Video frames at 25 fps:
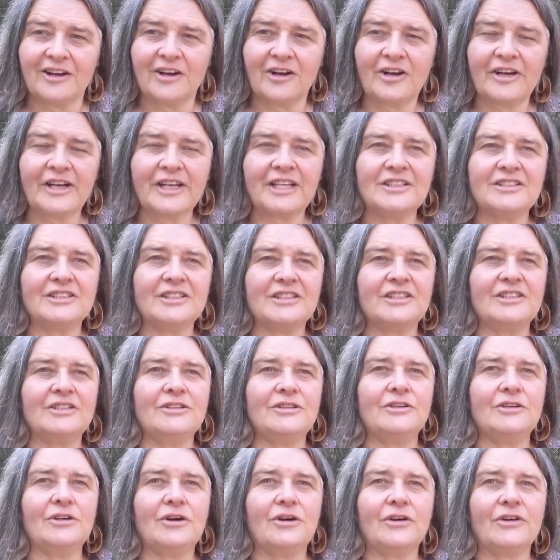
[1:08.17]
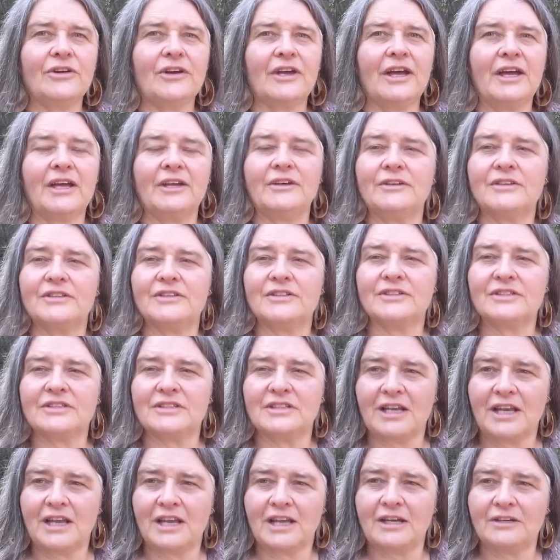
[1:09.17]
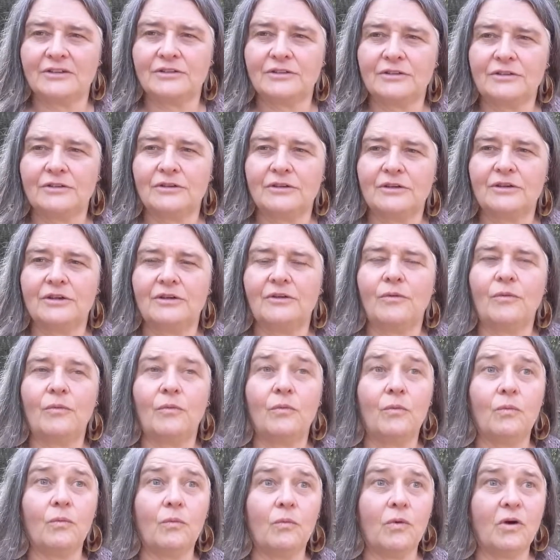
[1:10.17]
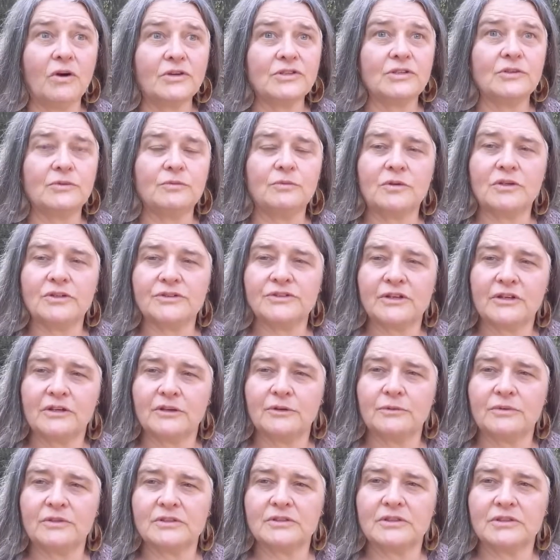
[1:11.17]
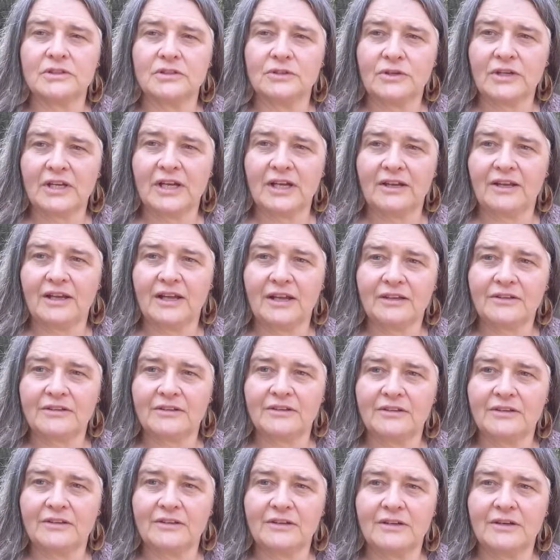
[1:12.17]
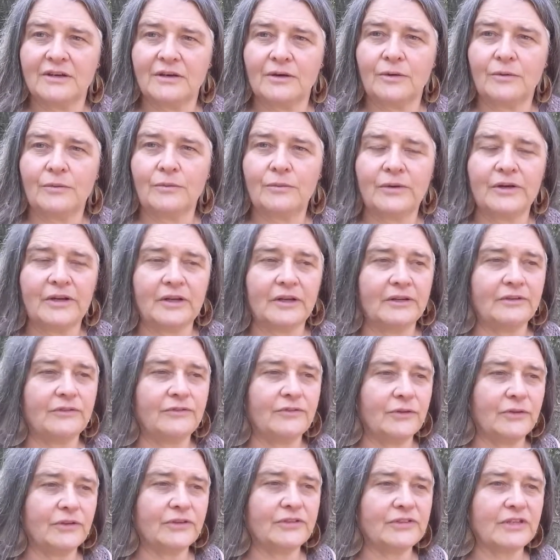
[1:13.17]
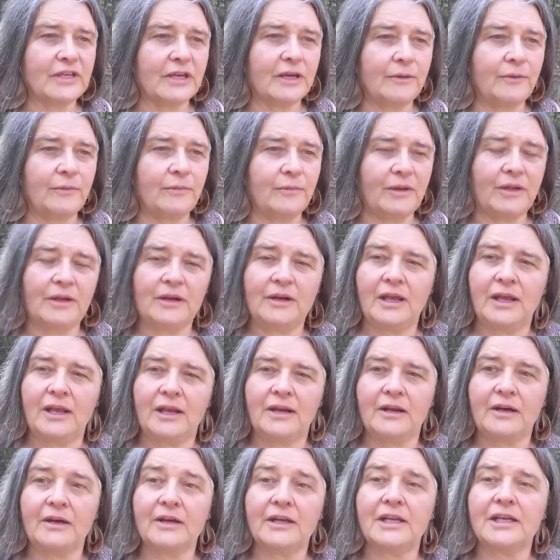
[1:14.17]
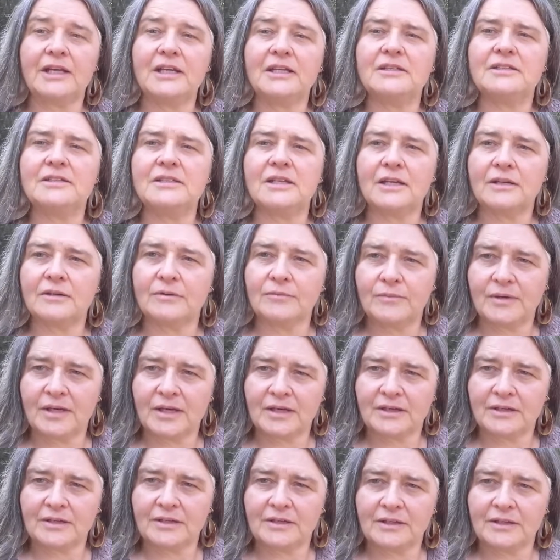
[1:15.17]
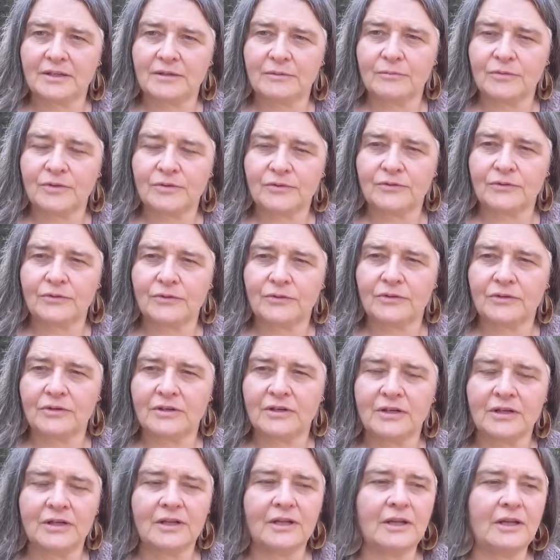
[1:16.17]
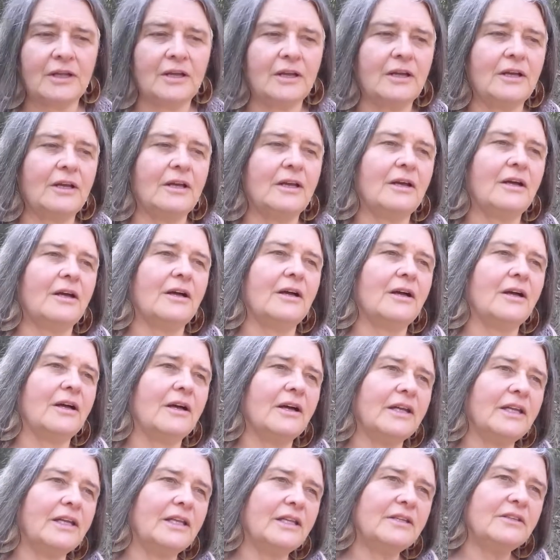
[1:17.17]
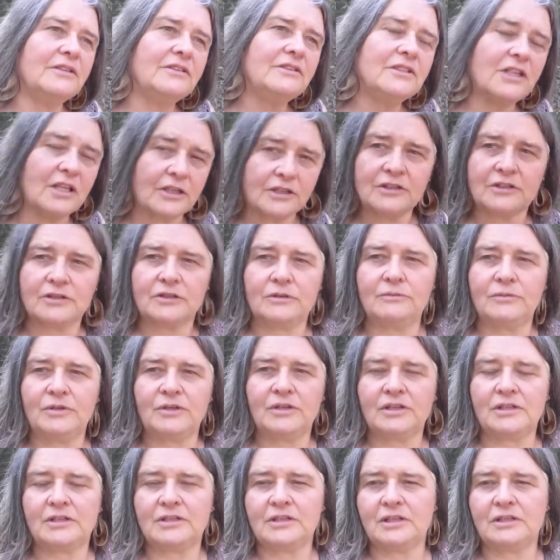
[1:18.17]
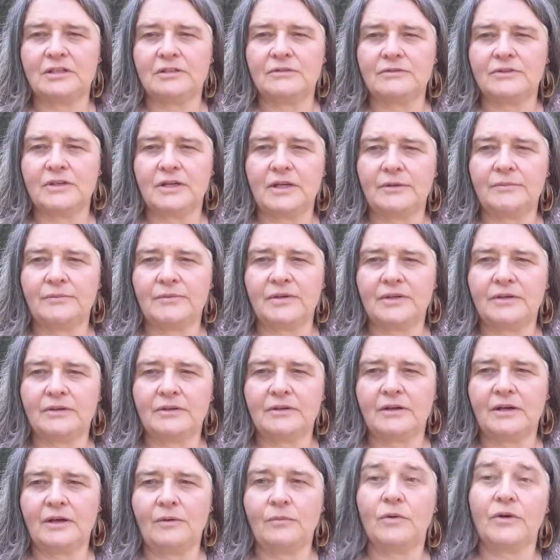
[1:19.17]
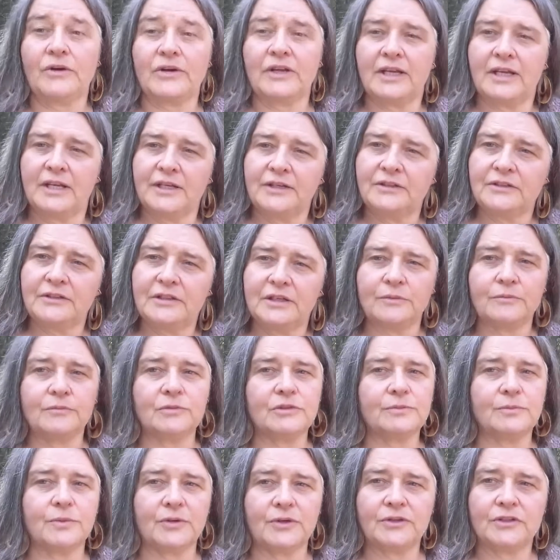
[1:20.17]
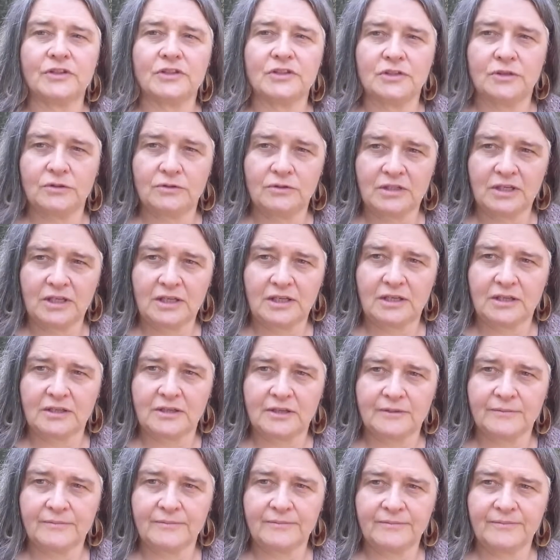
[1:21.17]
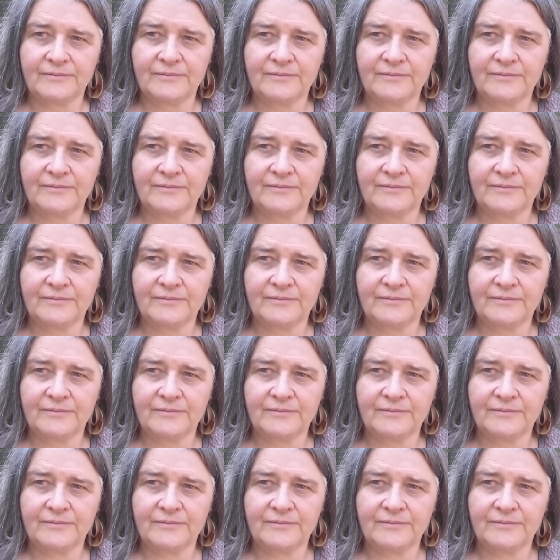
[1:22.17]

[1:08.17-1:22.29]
I did not understand what it was I was looking at when I first came in, and I had done marketing before. I had done community development. What I hadn't done was put the two together.